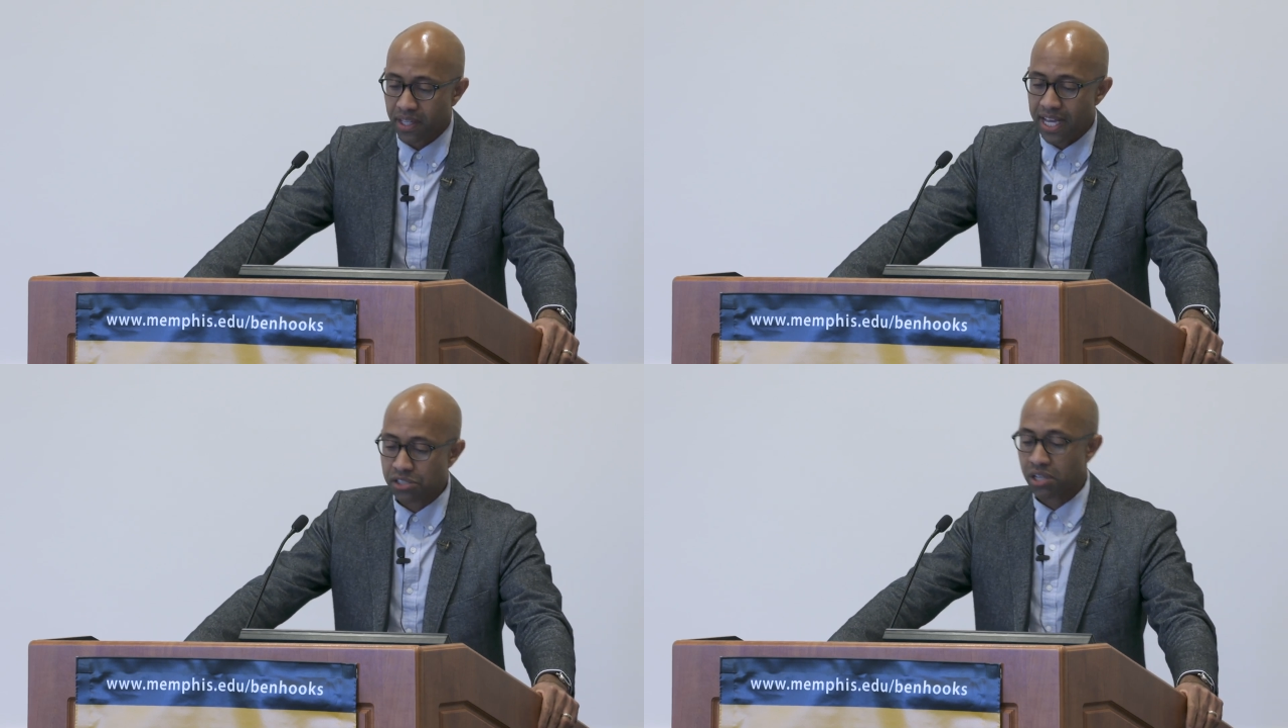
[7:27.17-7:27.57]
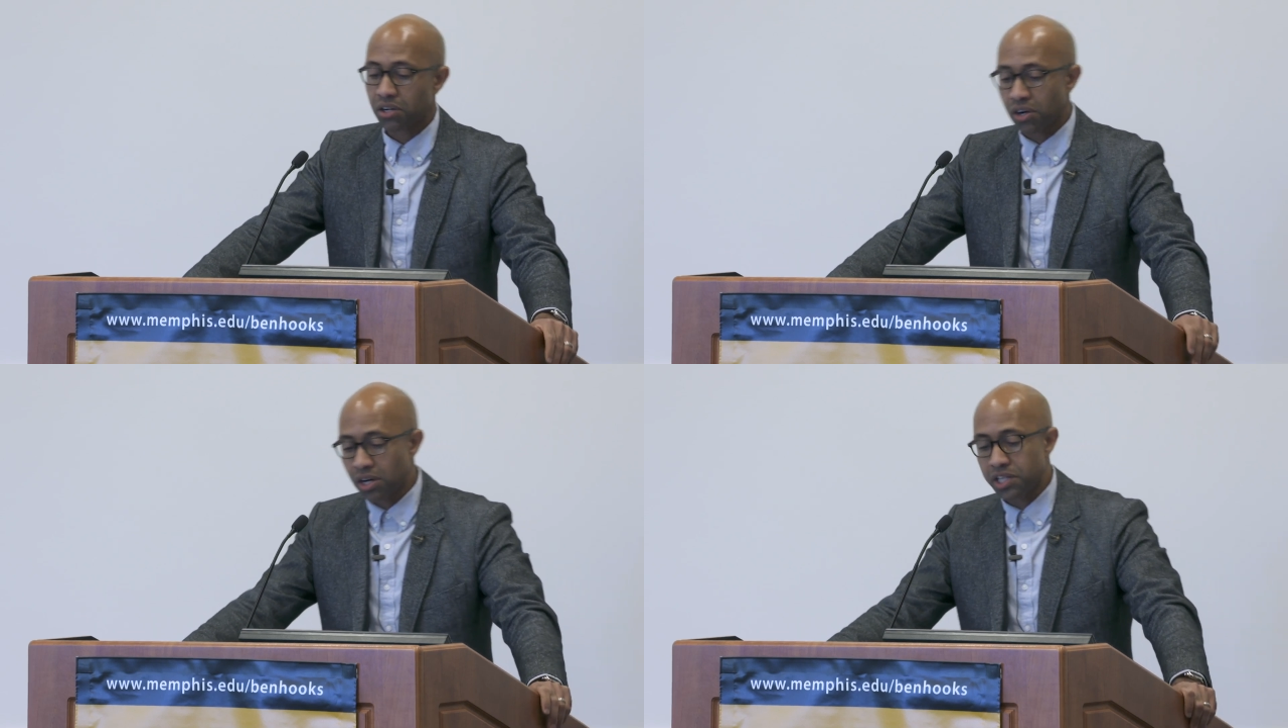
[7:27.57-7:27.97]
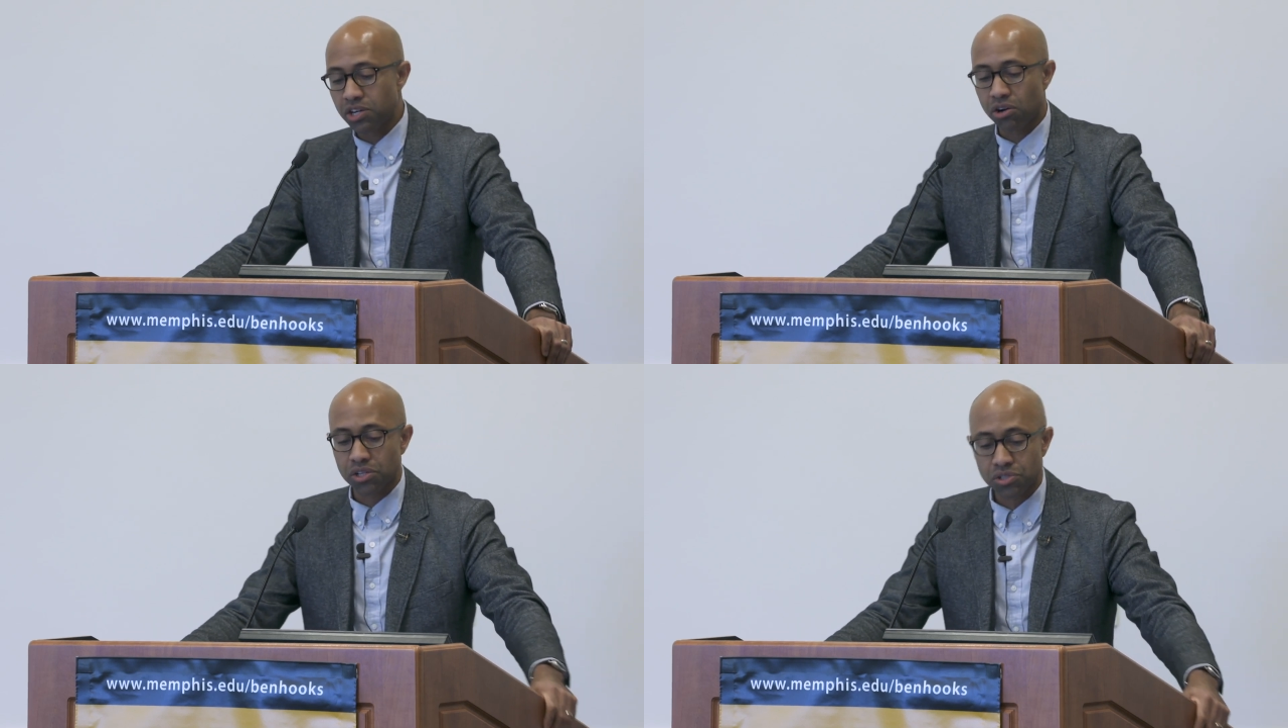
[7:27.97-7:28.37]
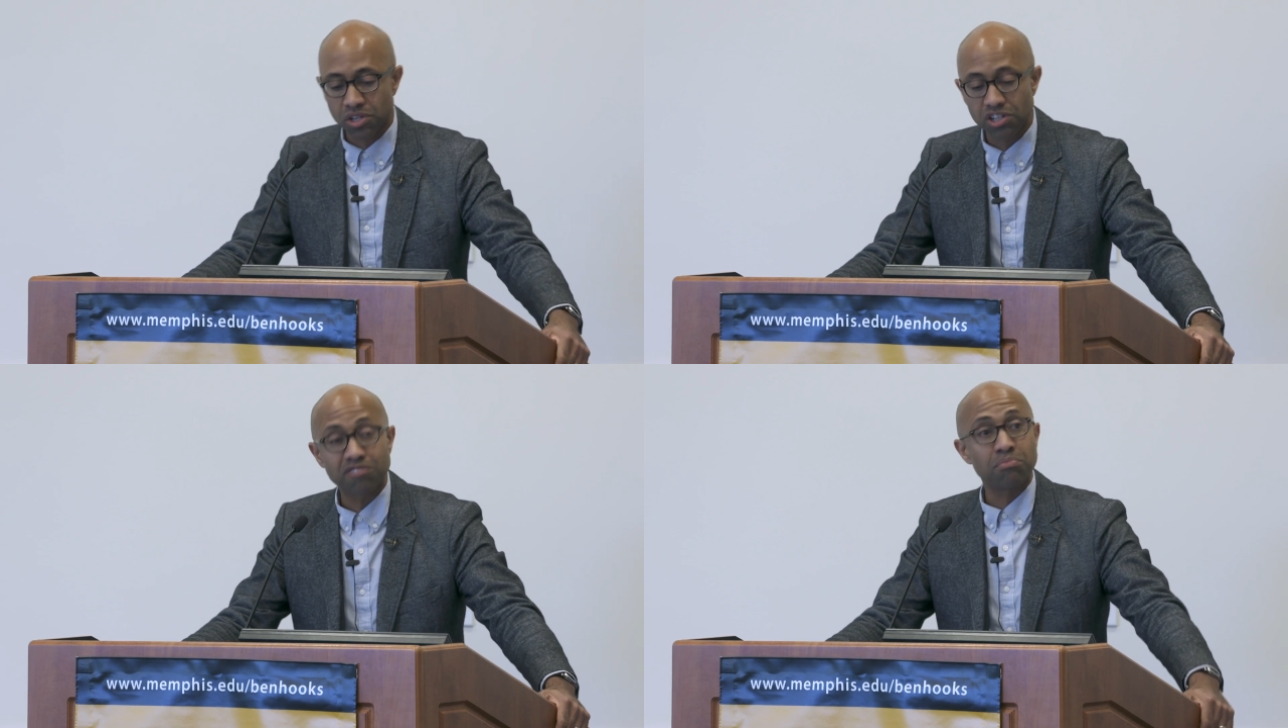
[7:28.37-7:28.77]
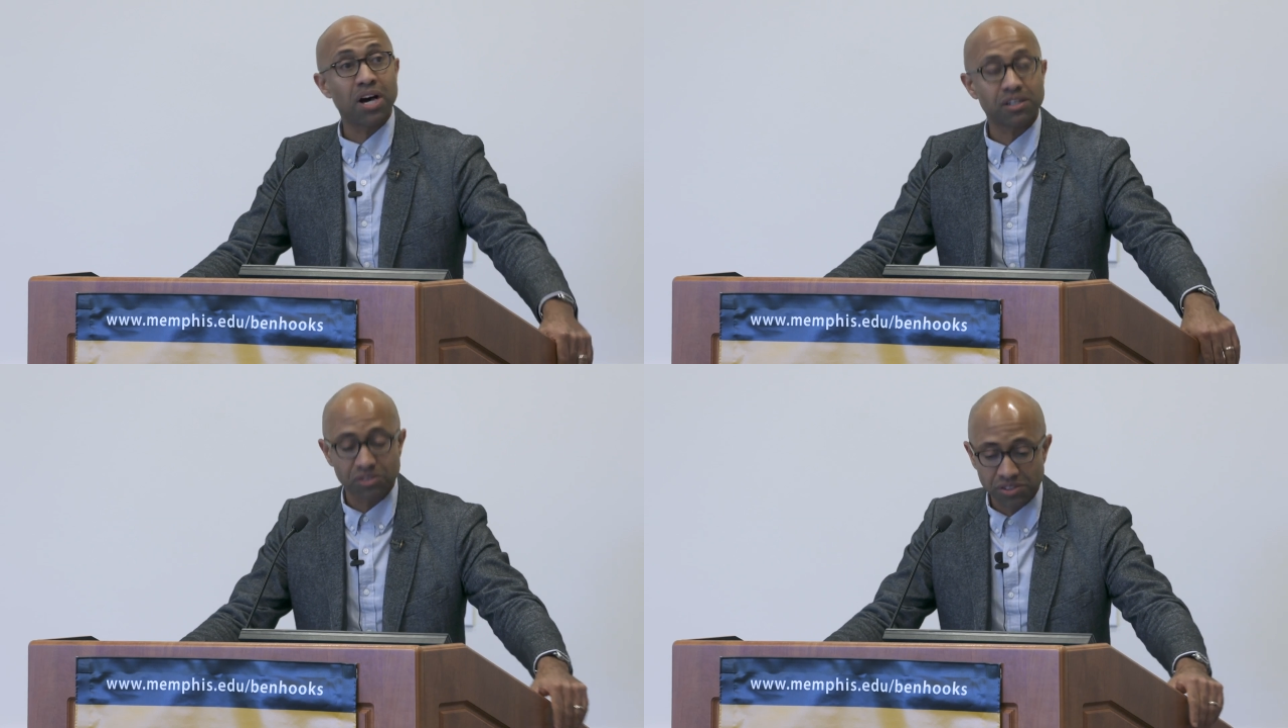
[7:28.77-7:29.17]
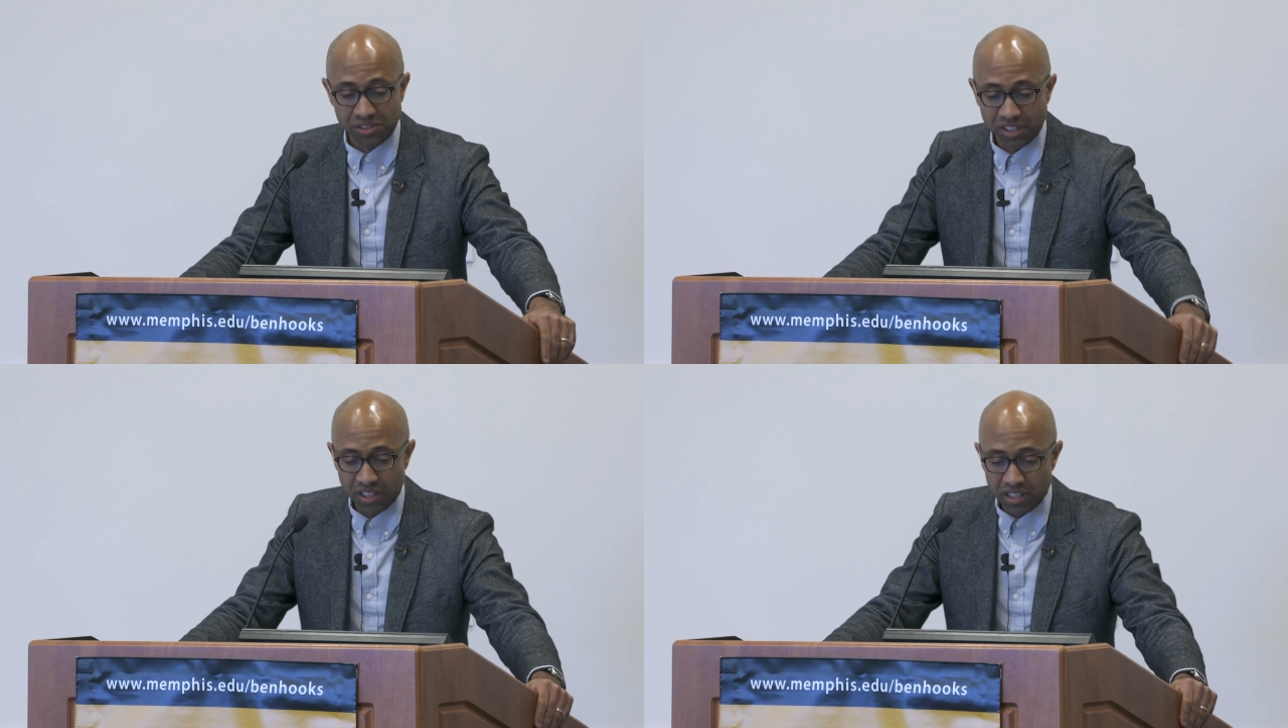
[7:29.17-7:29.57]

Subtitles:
as had earlier alternative models,